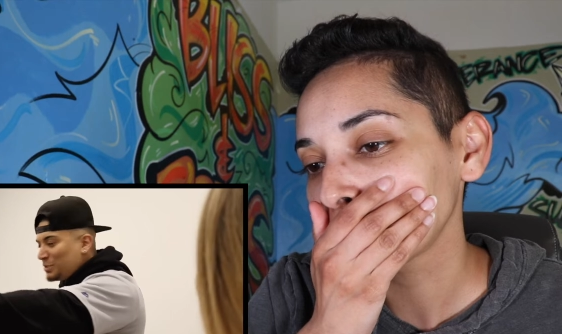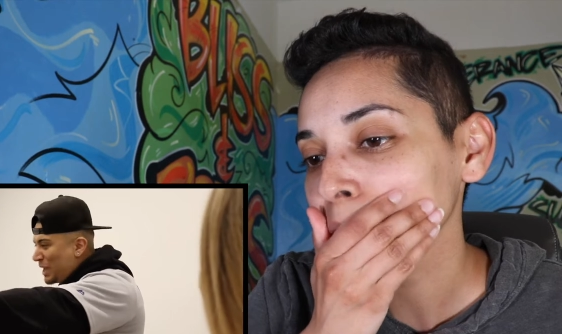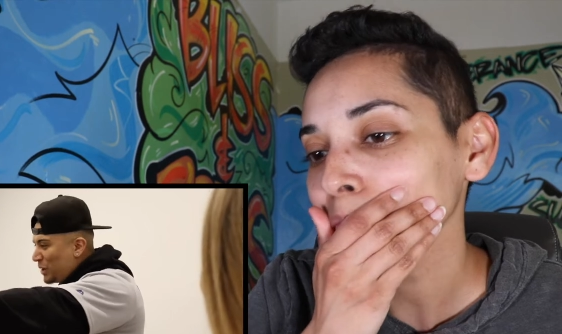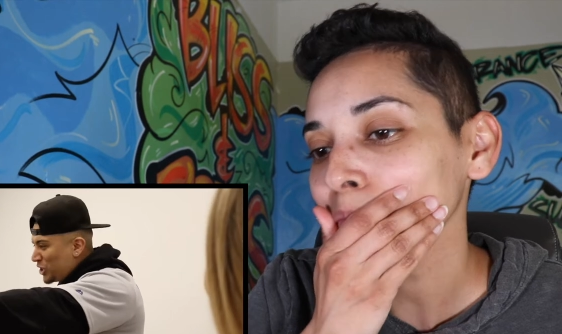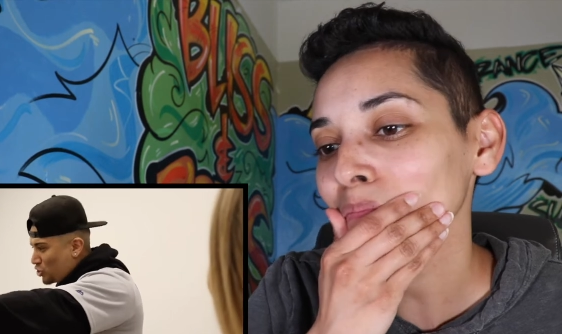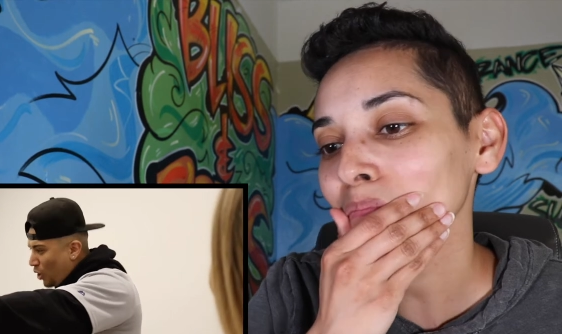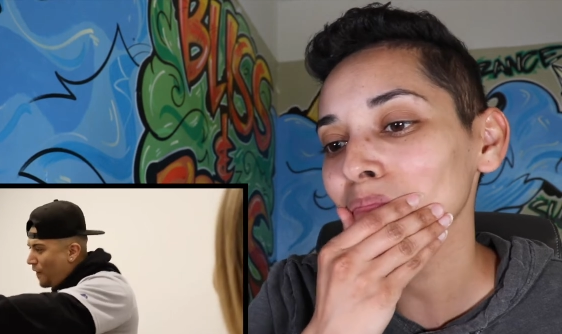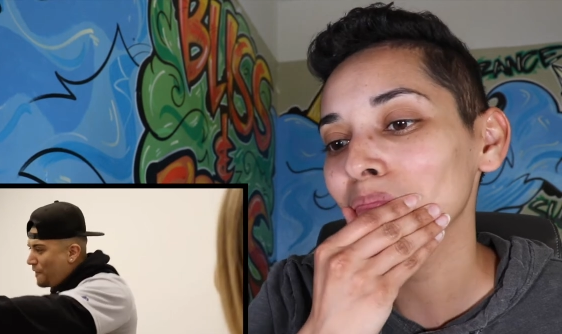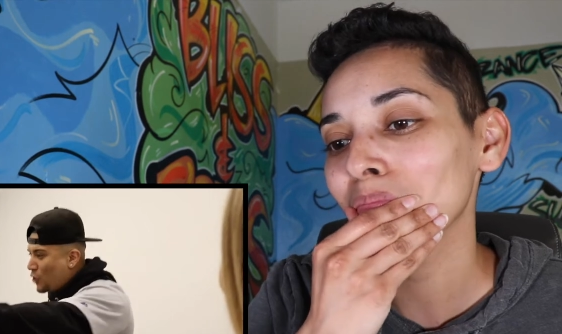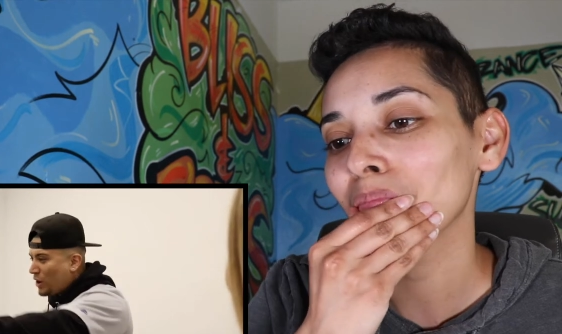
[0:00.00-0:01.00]
Speaker 1: this man with a
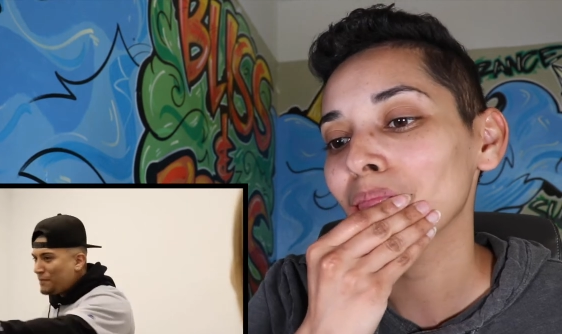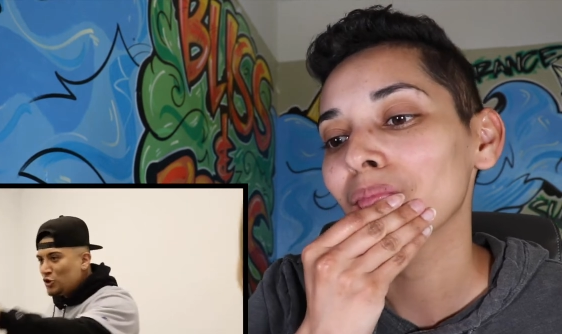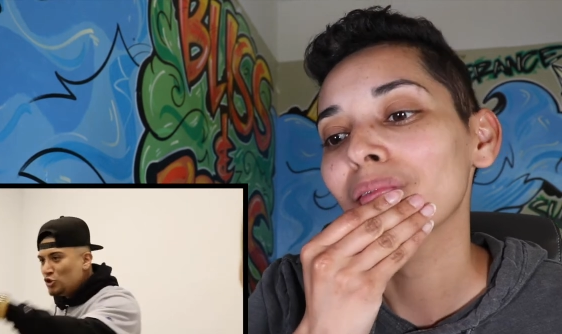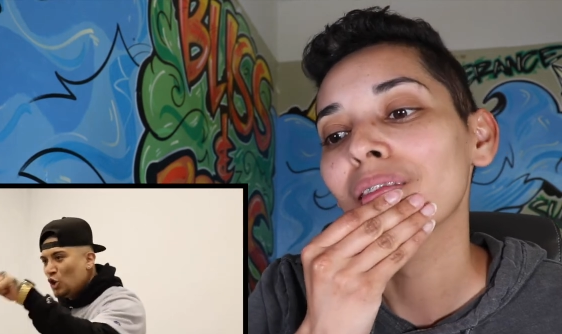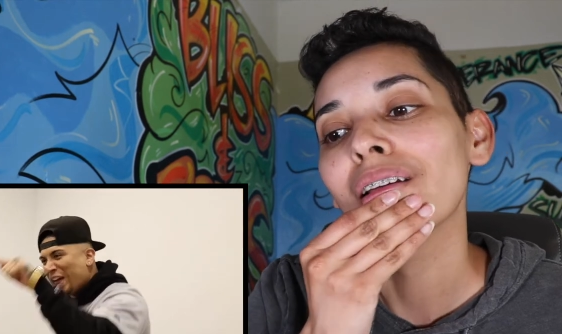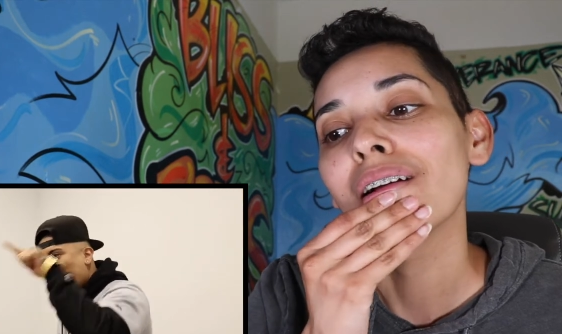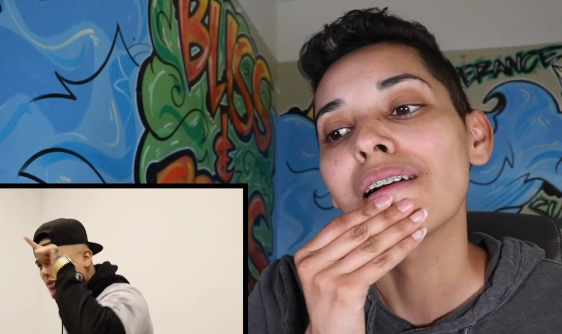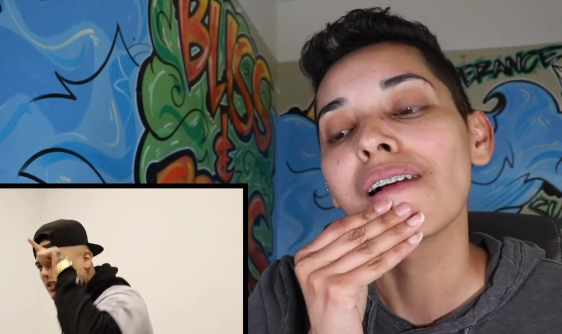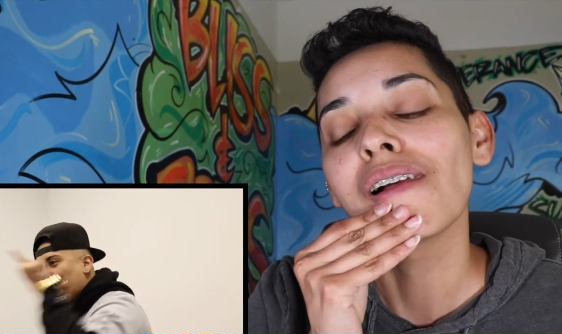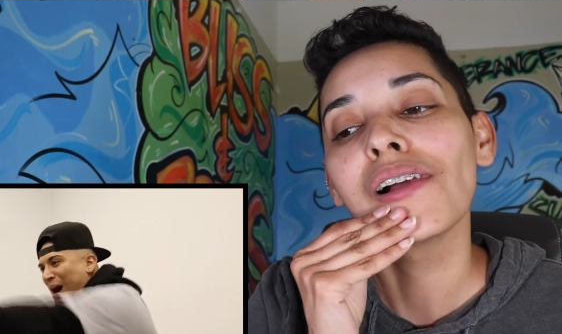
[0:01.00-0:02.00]
draw four if you knew that
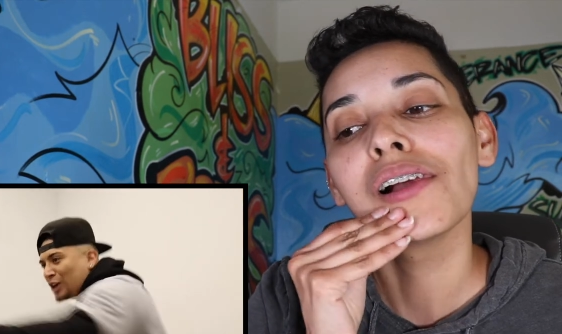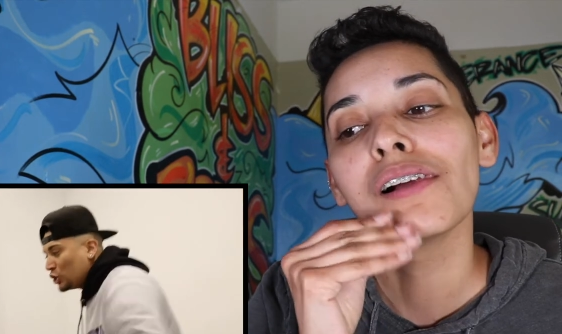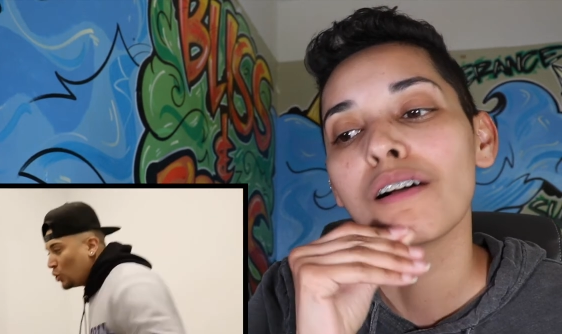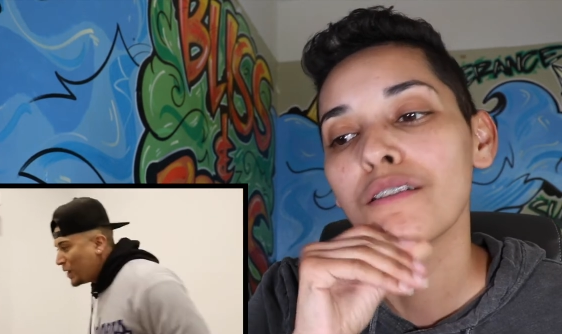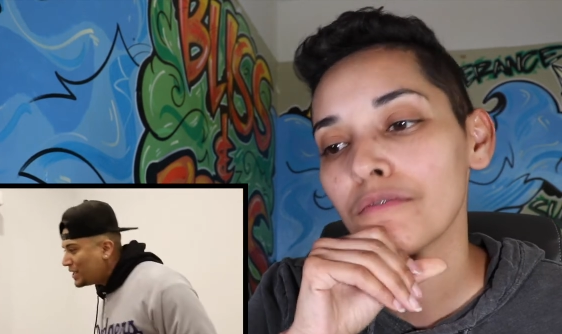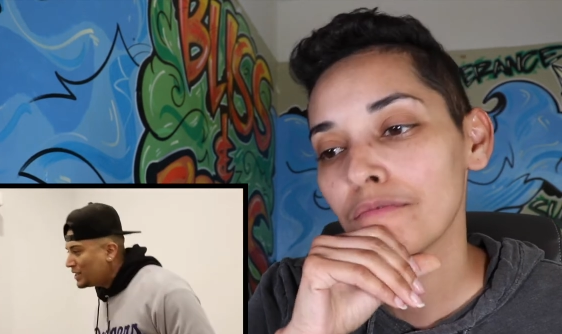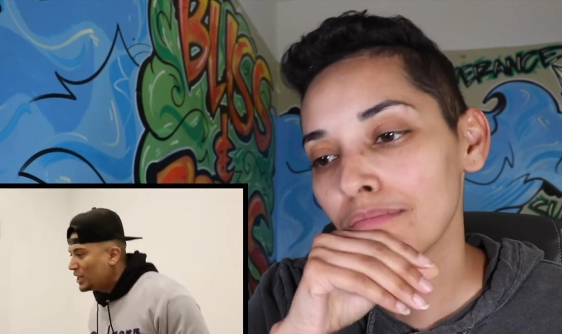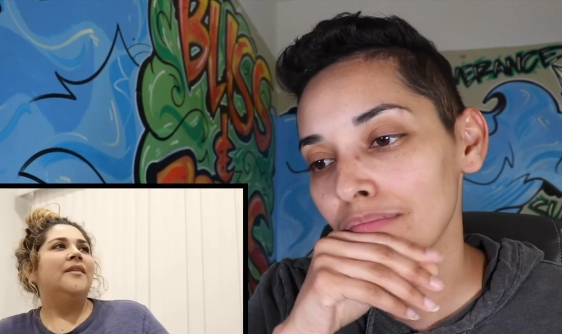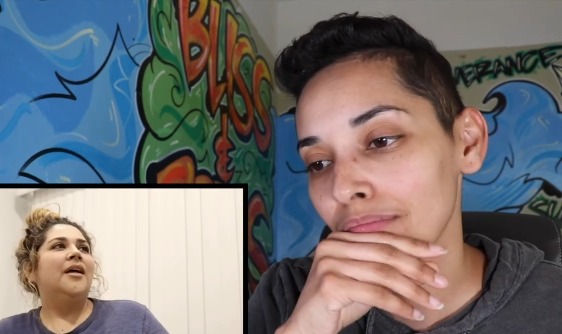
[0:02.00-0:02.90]
he was about to win?